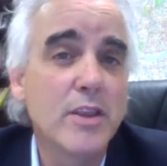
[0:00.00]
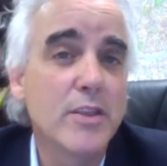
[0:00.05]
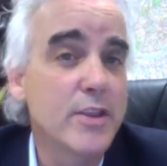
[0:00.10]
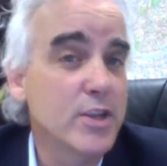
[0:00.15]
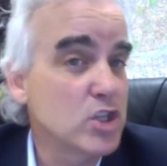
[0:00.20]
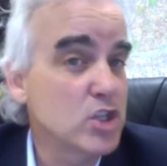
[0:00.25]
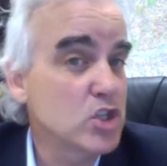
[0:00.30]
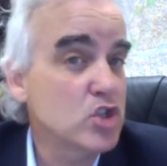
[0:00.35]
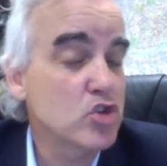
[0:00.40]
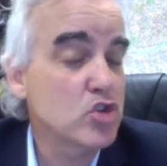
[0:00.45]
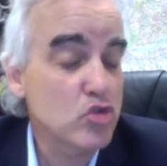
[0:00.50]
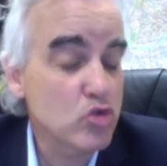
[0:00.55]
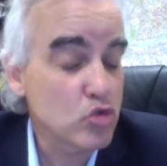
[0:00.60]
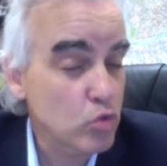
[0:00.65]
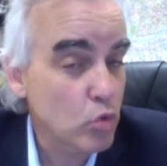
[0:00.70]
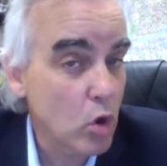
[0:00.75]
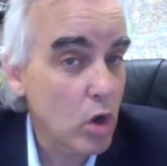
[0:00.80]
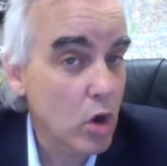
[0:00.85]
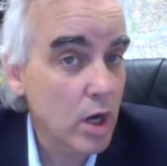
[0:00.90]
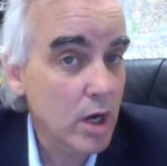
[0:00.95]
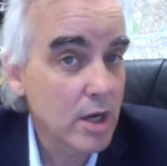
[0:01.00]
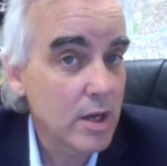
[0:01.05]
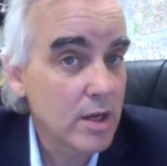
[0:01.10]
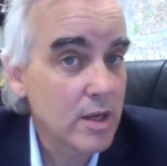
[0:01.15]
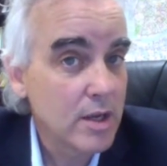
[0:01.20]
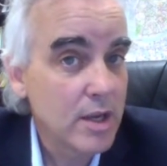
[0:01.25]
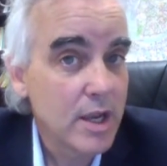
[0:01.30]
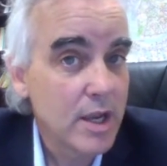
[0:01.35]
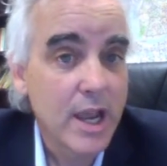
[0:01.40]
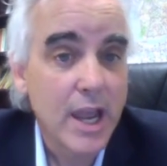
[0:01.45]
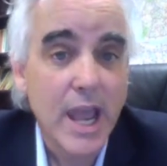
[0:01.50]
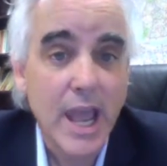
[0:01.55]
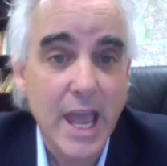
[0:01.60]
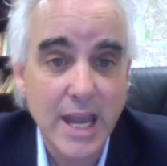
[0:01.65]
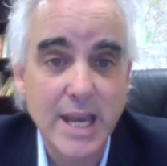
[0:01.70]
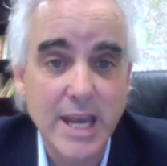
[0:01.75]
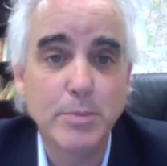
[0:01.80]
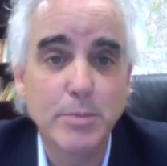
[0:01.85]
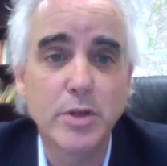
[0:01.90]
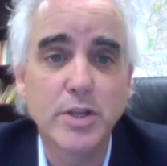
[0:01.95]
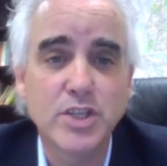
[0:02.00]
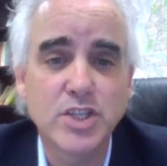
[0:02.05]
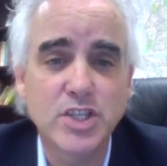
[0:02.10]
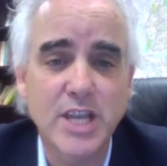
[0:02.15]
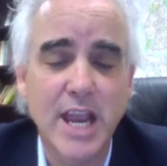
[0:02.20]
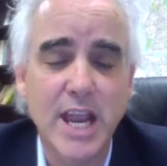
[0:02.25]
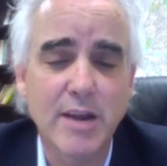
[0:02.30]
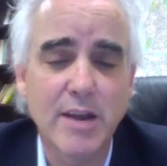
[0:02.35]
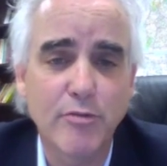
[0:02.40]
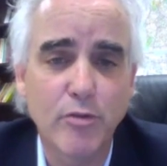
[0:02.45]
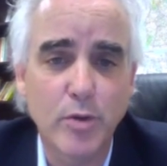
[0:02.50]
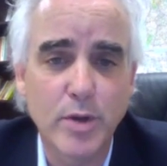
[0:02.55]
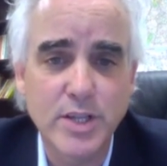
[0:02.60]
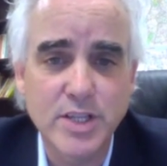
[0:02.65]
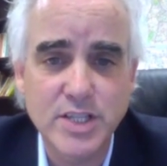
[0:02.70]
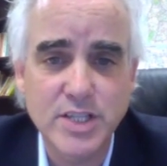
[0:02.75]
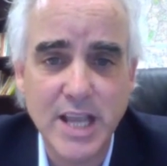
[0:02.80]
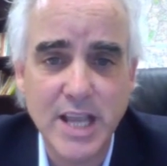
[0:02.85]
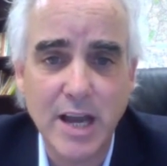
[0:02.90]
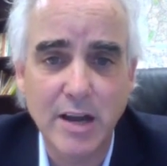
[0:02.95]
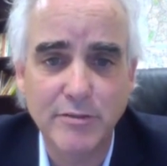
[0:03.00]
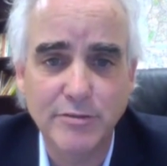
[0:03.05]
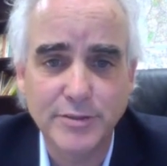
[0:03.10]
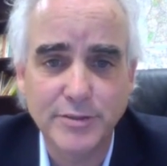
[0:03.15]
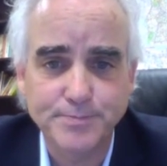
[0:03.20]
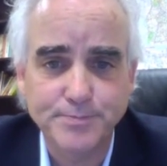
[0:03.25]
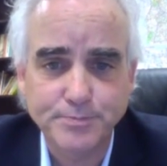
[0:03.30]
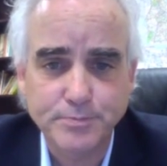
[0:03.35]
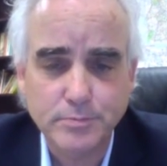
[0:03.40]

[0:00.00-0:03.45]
that's strong and able to stand for itself.